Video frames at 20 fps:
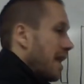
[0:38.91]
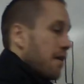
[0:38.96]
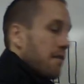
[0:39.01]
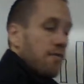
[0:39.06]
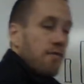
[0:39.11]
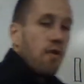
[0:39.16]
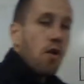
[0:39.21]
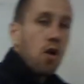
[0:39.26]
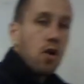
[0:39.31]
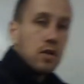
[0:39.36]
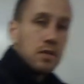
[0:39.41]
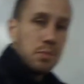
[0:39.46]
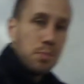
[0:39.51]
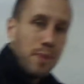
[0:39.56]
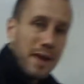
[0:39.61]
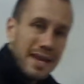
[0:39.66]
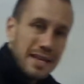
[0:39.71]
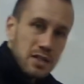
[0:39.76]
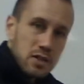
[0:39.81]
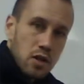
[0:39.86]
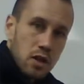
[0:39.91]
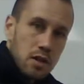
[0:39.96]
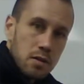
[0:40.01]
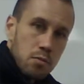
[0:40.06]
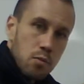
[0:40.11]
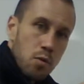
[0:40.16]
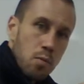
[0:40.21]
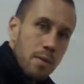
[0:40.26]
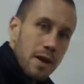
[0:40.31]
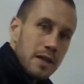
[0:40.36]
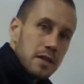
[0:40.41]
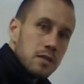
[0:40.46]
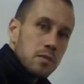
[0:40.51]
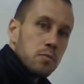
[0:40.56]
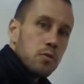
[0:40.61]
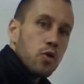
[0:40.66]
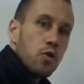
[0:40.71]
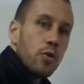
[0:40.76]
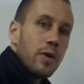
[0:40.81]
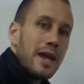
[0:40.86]
it falls based on the momentum
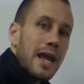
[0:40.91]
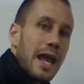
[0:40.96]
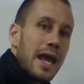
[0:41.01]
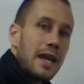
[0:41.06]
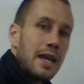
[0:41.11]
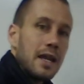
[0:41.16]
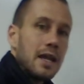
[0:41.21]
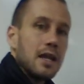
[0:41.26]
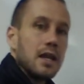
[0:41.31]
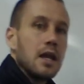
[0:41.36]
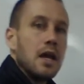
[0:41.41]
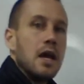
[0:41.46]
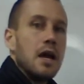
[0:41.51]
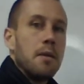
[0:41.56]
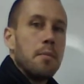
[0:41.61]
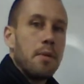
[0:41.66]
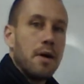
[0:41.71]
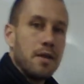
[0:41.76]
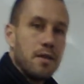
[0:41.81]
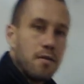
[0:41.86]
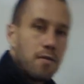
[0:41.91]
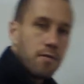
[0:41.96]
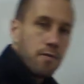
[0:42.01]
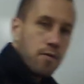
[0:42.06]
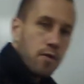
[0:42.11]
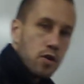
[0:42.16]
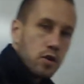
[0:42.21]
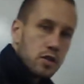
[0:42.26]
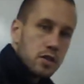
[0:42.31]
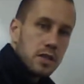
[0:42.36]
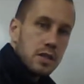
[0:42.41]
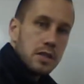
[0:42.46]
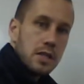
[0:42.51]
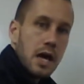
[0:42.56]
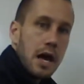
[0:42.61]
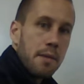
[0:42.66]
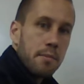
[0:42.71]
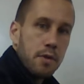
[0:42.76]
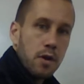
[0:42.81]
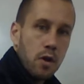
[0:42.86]
created by the first
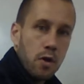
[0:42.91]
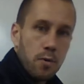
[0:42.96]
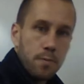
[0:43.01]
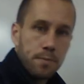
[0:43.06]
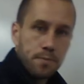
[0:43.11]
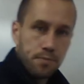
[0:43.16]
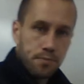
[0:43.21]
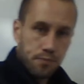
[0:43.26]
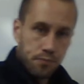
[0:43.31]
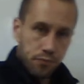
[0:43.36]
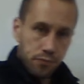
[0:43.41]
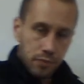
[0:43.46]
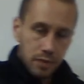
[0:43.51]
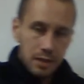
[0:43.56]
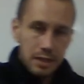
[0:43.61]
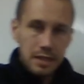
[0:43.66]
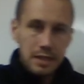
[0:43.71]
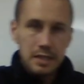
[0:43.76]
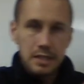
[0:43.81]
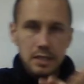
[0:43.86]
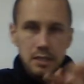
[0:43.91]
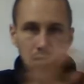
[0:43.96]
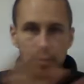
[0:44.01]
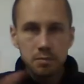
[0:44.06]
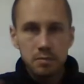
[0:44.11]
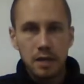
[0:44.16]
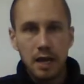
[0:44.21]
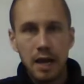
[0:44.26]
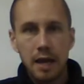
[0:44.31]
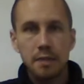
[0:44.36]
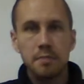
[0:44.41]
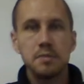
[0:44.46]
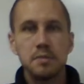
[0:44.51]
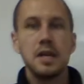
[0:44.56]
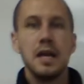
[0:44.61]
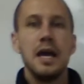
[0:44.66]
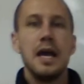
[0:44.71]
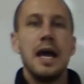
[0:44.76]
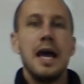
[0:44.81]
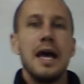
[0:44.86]
domino. Sometimes,
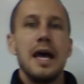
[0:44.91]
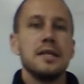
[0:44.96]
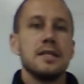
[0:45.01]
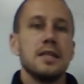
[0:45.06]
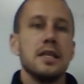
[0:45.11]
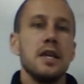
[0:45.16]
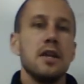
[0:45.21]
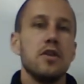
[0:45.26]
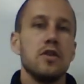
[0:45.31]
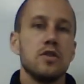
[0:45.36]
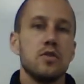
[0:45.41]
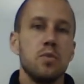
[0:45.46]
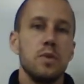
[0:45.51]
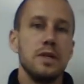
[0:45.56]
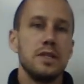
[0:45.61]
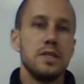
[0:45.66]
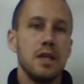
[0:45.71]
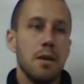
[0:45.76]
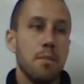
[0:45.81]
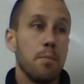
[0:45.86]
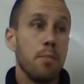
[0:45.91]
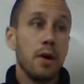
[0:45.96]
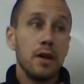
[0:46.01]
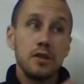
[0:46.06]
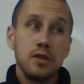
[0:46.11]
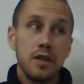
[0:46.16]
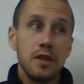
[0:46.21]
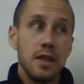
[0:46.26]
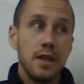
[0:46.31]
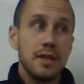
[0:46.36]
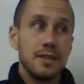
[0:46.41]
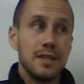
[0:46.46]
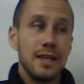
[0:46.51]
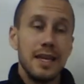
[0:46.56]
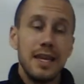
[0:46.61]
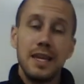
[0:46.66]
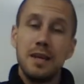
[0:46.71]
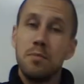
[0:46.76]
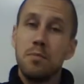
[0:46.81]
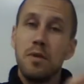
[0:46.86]
as leaders, we see a bunch of things that
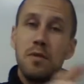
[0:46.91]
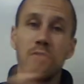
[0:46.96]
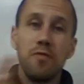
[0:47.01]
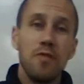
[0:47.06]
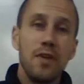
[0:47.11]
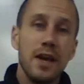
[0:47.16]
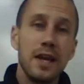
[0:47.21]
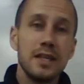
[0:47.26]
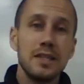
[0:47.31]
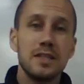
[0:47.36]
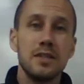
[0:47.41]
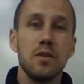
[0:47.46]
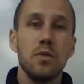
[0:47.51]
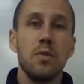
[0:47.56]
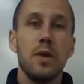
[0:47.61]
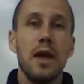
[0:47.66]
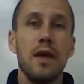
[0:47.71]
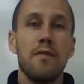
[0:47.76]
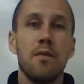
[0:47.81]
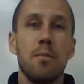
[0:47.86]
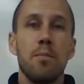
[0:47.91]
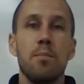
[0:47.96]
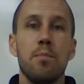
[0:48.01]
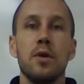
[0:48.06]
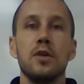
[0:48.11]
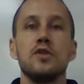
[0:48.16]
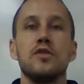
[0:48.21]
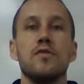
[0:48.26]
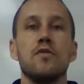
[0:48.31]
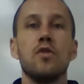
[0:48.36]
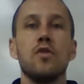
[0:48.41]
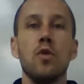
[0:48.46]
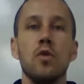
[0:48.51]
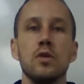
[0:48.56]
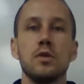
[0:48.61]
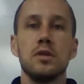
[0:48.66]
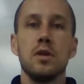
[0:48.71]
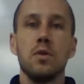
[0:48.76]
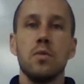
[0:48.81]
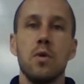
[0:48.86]
need to be fixed, we have a bunch of
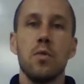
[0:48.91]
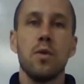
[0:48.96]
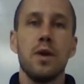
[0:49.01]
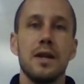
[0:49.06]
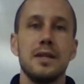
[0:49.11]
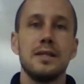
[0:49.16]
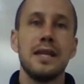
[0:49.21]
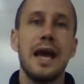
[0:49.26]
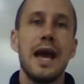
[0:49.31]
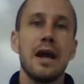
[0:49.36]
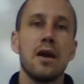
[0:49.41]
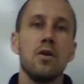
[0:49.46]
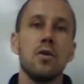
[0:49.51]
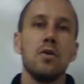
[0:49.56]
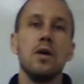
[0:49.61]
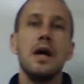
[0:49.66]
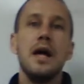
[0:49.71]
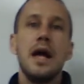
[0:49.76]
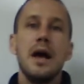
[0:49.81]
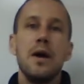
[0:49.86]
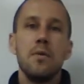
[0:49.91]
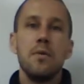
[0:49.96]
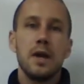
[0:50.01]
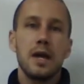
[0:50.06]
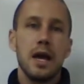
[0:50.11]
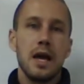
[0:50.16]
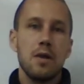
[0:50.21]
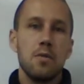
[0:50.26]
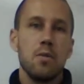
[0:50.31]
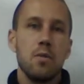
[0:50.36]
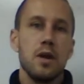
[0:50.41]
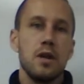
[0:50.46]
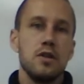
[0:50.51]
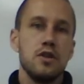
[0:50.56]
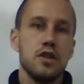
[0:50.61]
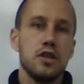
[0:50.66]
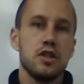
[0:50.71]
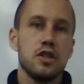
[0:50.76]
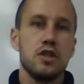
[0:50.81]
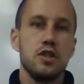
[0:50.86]
goals that we want to tackle, and we kind of want to
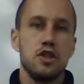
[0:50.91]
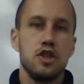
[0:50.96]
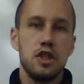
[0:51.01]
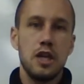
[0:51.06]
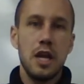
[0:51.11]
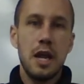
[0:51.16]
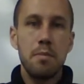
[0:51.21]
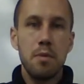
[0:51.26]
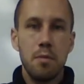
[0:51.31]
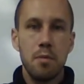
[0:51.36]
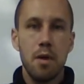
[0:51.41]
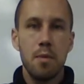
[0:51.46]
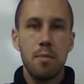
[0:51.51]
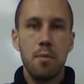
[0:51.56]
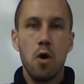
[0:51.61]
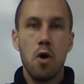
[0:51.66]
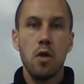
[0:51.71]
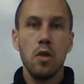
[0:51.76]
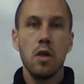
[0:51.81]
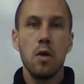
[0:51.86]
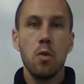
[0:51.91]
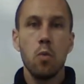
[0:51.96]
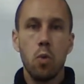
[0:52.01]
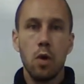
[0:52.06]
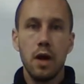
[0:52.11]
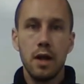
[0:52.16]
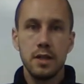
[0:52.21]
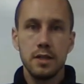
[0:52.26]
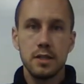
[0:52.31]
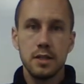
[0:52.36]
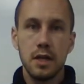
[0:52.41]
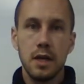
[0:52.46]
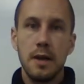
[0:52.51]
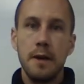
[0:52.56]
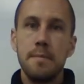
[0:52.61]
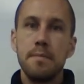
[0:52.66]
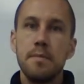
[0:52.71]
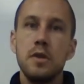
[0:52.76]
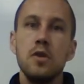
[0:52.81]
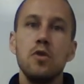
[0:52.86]
just shape them up all at once.
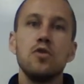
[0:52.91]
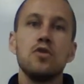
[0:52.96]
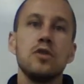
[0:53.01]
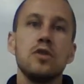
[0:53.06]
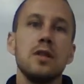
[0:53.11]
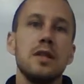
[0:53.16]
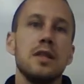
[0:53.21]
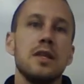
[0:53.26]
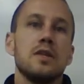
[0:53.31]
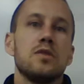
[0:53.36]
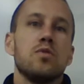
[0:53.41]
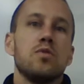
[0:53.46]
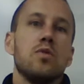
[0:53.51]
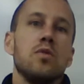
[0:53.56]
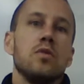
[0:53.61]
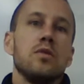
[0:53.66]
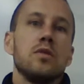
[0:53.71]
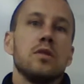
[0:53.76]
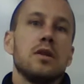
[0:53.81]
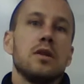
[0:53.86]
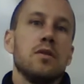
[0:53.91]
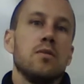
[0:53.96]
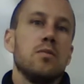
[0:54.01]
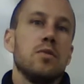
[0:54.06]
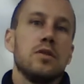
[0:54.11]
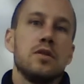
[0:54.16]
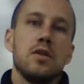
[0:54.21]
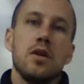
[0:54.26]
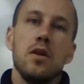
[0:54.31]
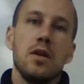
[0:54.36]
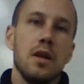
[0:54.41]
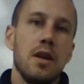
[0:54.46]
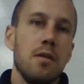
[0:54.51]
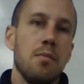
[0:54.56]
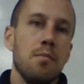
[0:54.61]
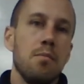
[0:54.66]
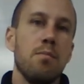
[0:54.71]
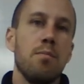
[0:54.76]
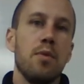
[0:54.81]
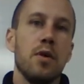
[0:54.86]
Usually this will result in a
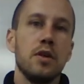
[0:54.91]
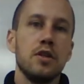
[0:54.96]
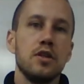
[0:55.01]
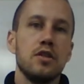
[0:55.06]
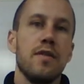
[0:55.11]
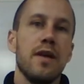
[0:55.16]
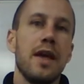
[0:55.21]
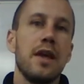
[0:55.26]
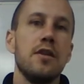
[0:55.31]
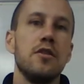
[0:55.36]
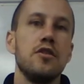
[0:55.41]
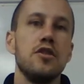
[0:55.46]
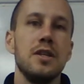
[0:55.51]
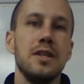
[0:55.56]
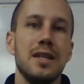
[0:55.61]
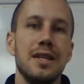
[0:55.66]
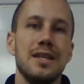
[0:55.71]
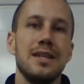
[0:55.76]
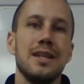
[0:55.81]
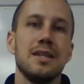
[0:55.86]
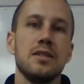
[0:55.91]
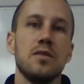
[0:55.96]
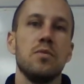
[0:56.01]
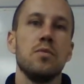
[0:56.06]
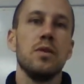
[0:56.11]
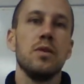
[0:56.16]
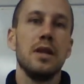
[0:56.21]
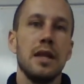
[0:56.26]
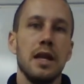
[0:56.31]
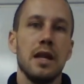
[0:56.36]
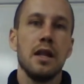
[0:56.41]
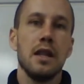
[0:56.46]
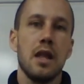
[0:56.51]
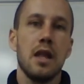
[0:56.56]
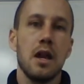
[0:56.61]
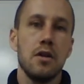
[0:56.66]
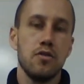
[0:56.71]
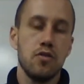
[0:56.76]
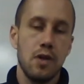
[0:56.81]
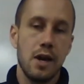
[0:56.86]
bunch of energy that doesn't really get a lot
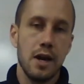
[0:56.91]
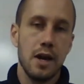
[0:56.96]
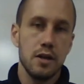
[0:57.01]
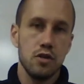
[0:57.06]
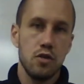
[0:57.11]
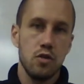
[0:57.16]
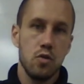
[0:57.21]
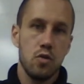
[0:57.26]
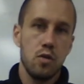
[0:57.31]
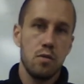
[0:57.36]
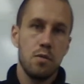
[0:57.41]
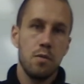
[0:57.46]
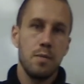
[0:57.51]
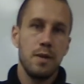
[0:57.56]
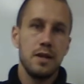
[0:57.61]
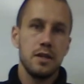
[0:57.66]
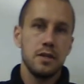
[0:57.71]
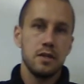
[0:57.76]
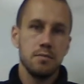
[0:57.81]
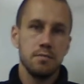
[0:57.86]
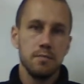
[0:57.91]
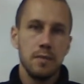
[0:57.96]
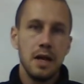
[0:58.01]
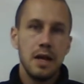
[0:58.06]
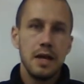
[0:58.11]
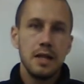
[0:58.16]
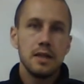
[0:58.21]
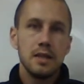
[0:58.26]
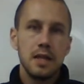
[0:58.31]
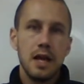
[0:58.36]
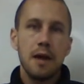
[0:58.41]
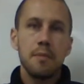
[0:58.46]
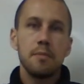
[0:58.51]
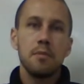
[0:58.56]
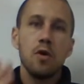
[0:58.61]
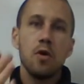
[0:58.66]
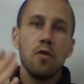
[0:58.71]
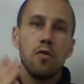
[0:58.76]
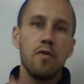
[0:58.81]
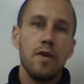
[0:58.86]
of traction or momentum. The
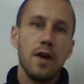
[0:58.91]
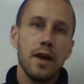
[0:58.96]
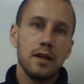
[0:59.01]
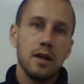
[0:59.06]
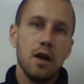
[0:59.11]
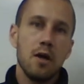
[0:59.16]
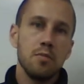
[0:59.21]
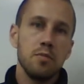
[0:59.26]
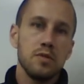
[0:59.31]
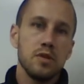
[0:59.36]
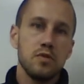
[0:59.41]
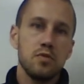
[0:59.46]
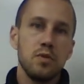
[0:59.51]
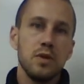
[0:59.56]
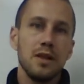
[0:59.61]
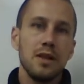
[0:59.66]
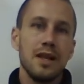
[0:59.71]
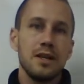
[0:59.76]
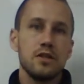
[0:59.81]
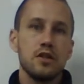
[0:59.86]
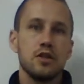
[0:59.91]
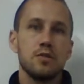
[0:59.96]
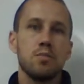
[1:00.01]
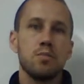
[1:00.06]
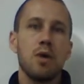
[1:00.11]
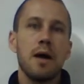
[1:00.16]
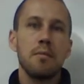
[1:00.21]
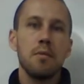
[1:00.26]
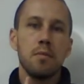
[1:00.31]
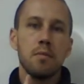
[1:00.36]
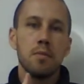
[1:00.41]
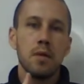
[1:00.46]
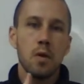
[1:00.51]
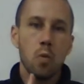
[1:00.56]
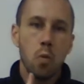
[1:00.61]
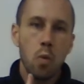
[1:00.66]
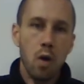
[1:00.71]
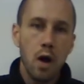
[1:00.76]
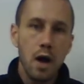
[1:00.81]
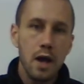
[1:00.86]
domino effect helps us realize there's probably
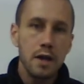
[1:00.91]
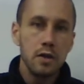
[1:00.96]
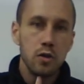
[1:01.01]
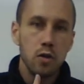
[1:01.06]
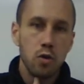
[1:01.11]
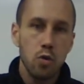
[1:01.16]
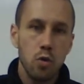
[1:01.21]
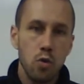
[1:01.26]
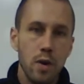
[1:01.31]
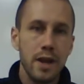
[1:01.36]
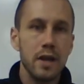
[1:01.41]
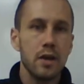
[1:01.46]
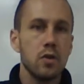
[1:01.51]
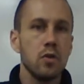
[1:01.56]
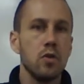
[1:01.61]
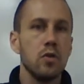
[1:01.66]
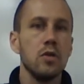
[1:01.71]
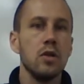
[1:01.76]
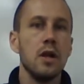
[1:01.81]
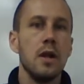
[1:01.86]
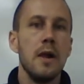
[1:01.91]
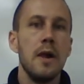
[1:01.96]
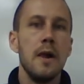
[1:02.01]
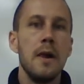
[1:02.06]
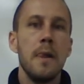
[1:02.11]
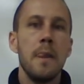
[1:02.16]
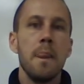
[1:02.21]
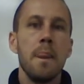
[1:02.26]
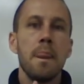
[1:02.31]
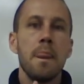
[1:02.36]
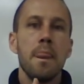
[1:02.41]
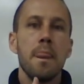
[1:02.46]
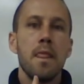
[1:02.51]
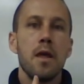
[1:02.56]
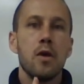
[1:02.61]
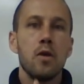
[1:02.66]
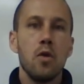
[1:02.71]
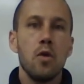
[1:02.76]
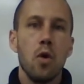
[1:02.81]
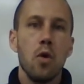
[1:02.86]
one critical
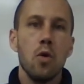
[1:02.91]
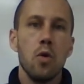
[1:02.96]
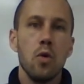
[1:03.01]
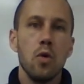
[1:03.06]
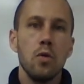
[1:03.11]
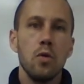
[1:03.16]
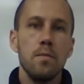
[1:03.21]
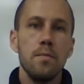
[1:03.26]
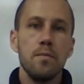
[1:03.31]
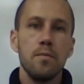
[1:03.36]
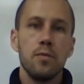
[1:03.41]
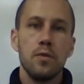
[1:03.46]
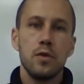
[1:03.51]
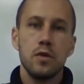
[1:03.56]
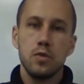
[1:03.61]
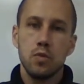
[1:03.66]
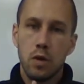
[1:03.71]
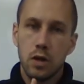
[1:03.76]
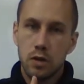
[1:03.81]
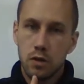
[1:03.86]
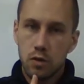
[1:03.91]
goal, there's one